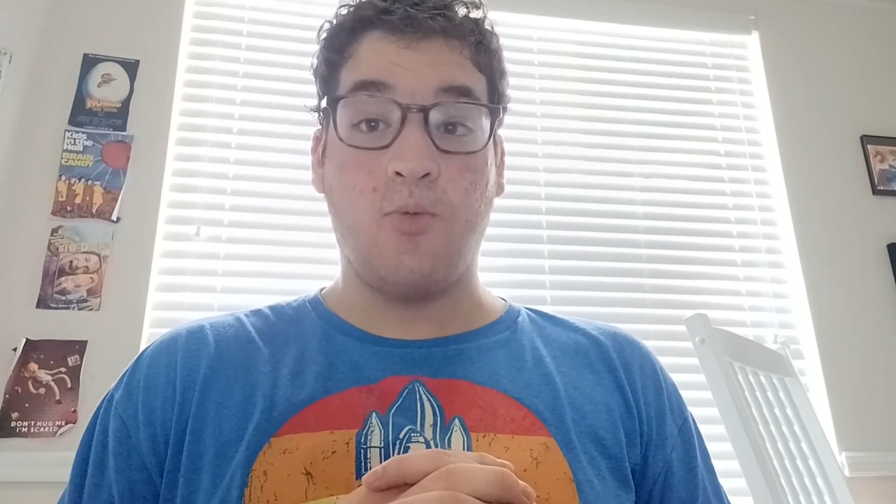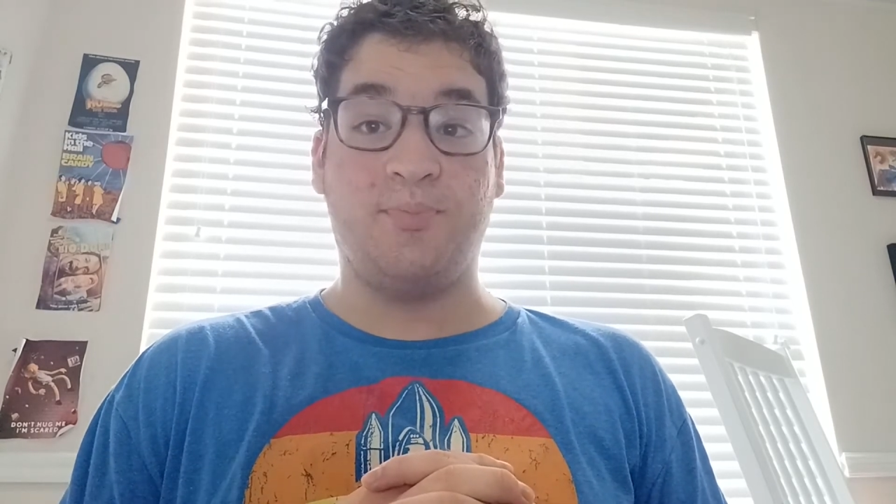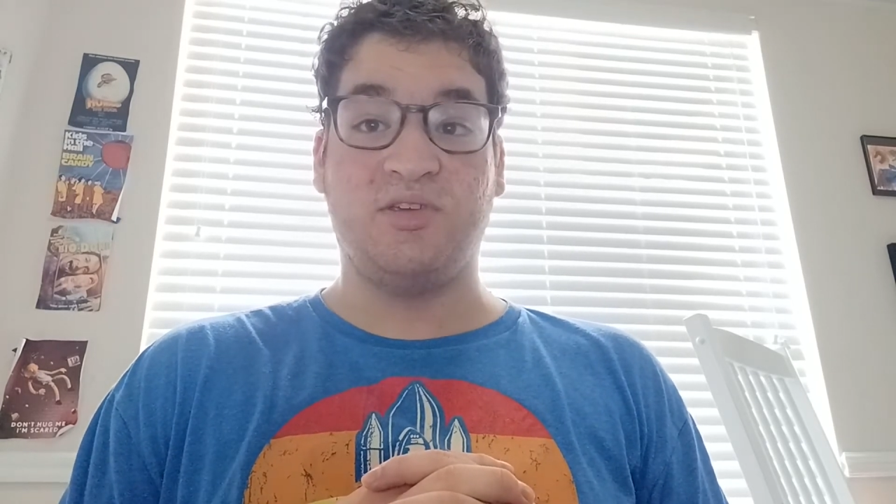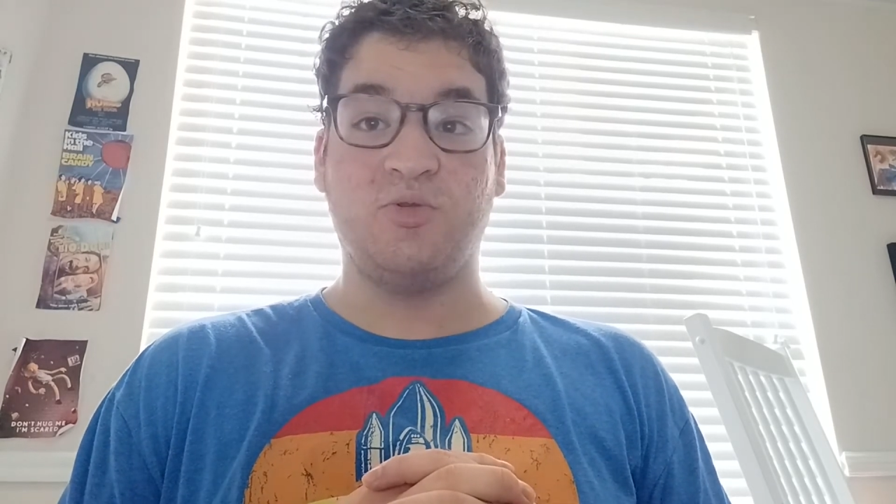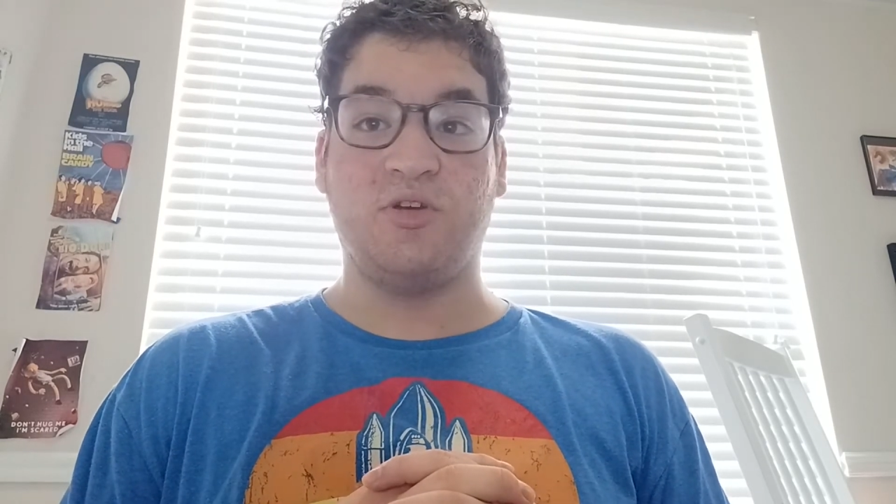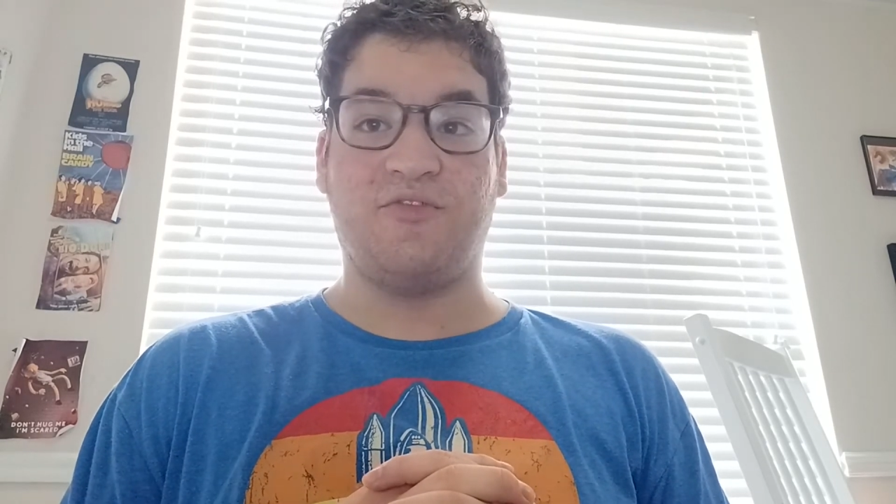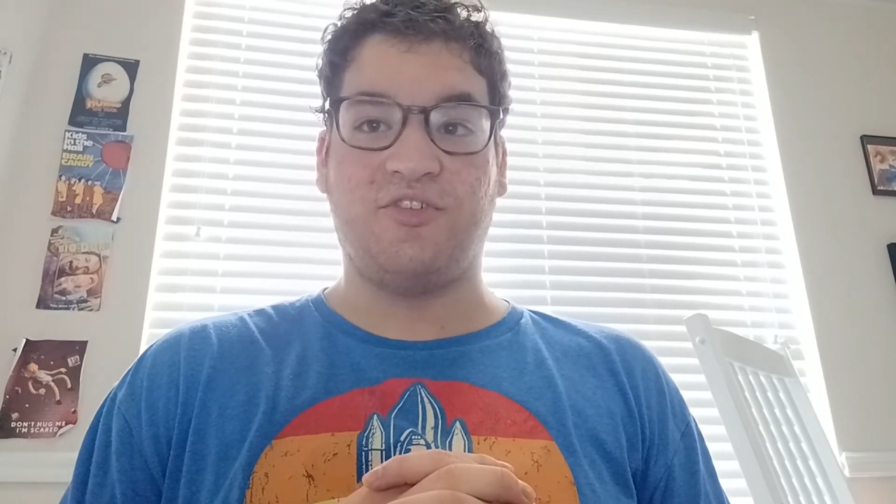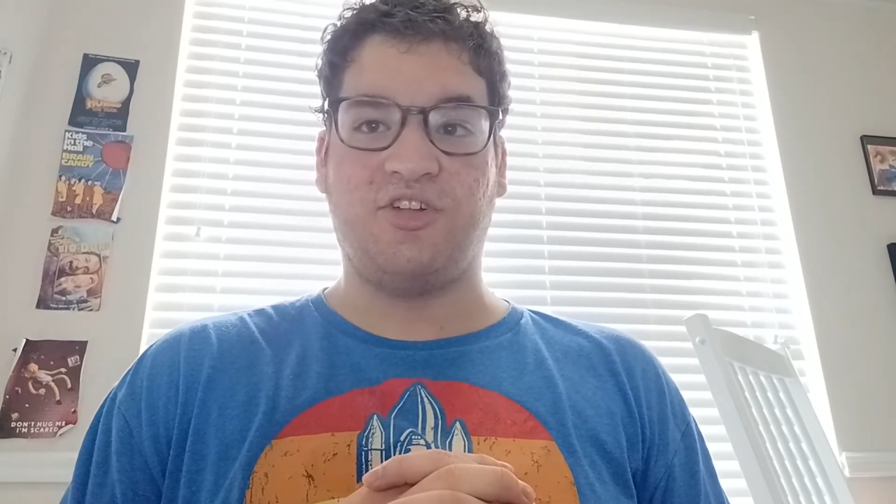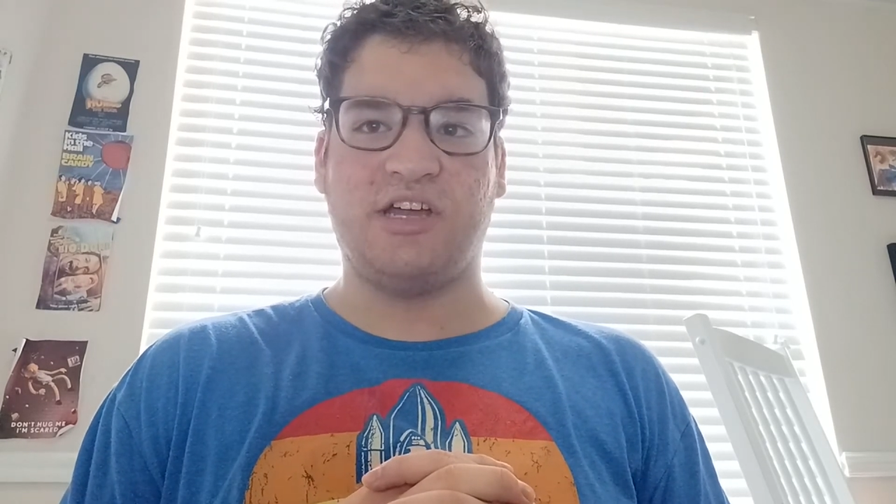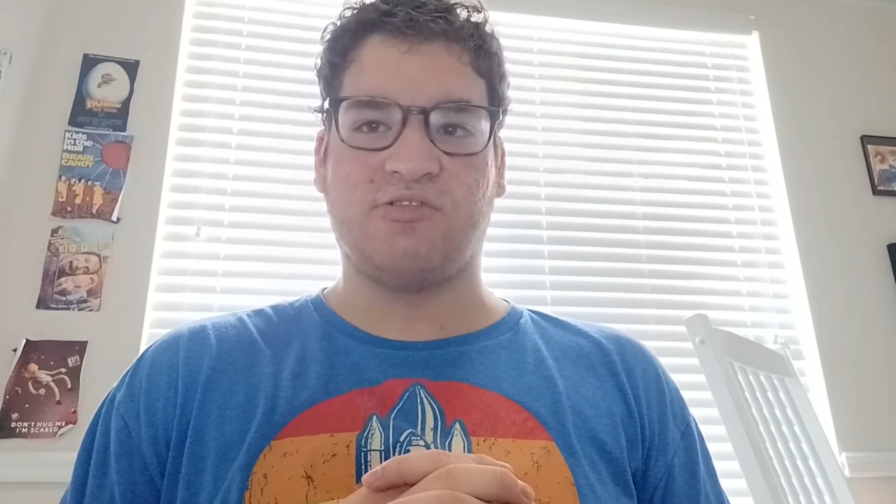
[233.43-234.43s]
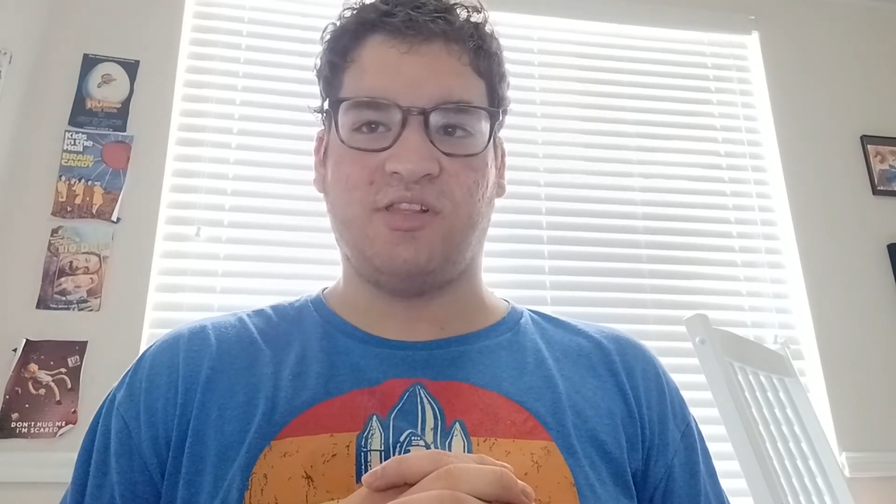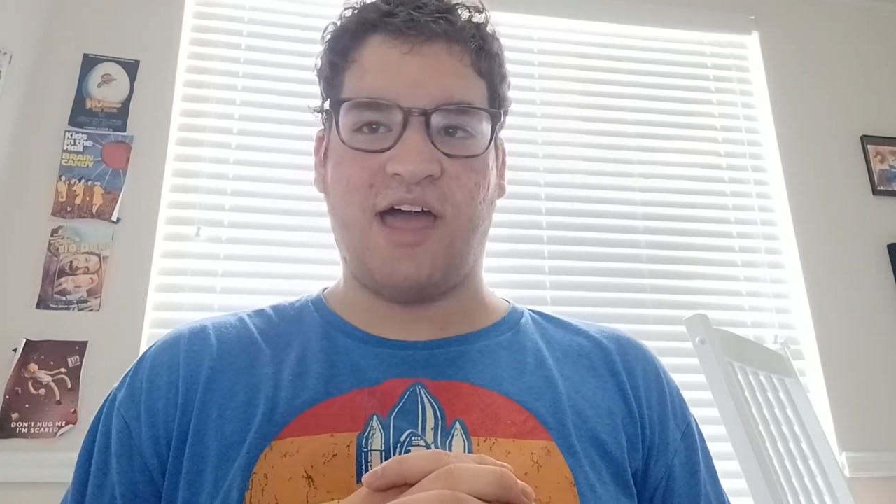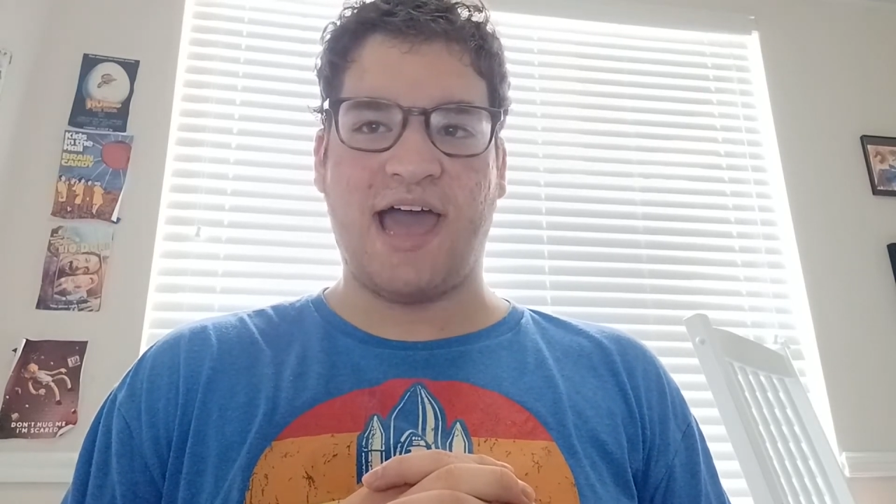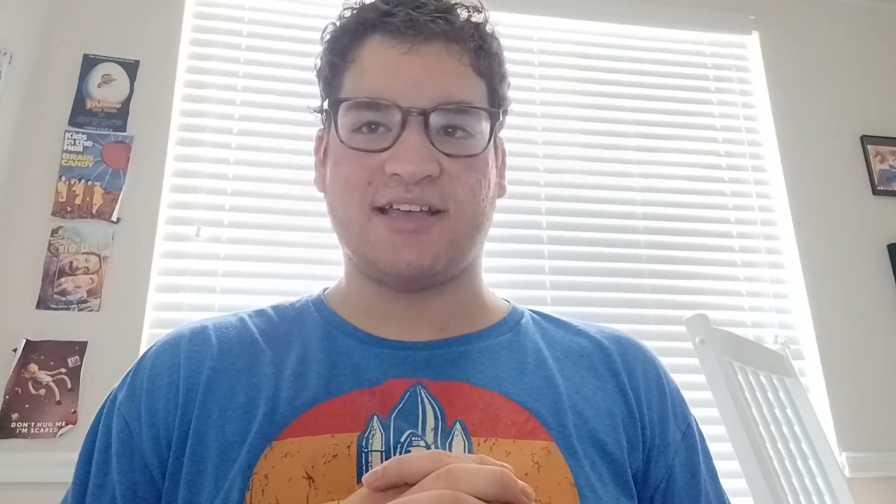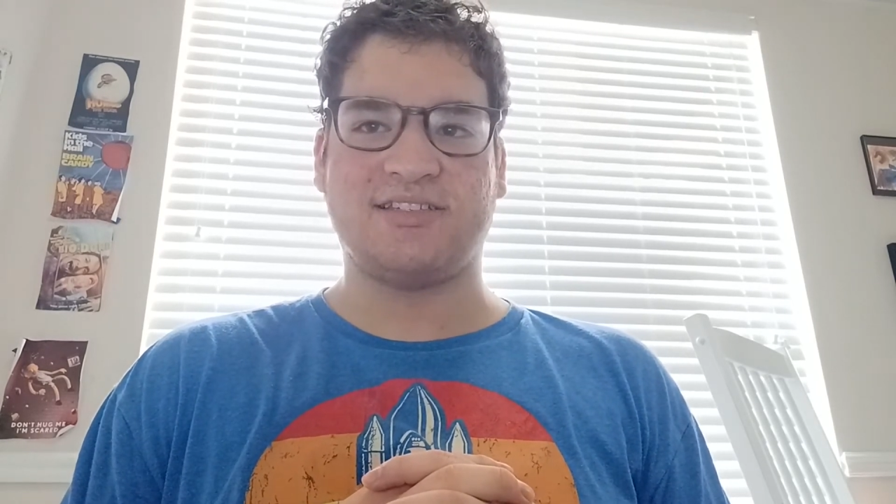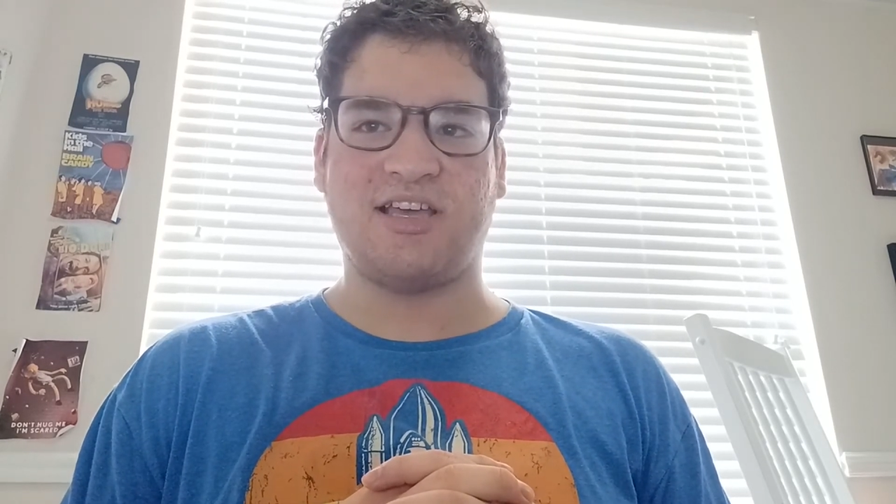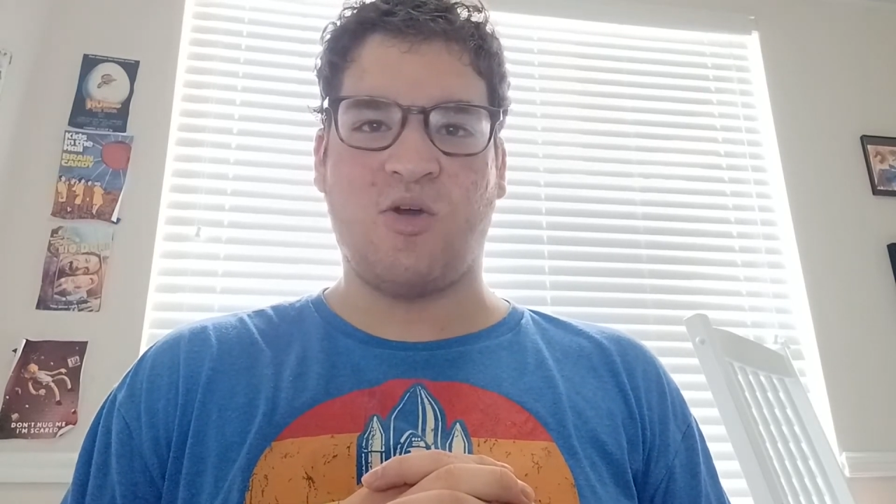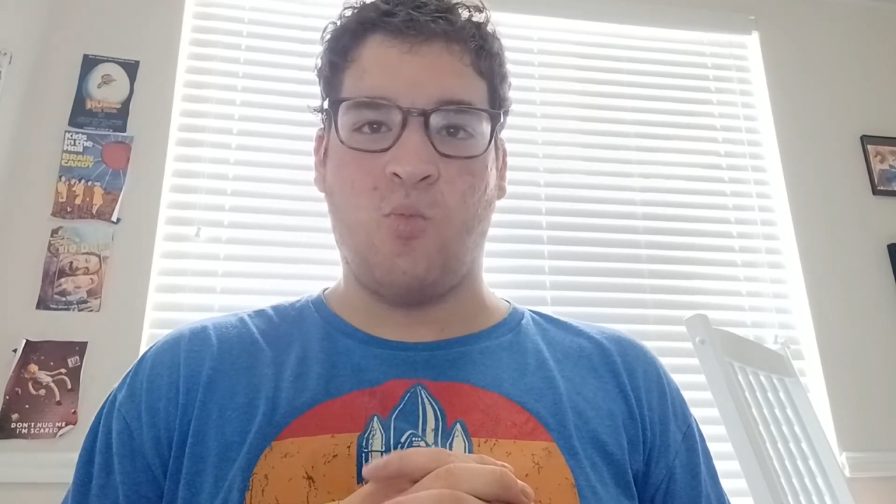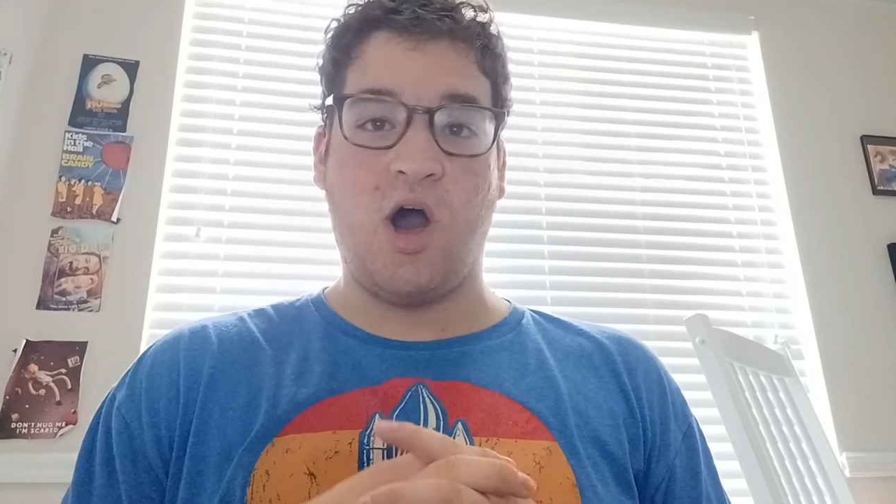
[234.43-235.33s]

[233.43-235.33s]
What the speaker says: beautiful and relaxing,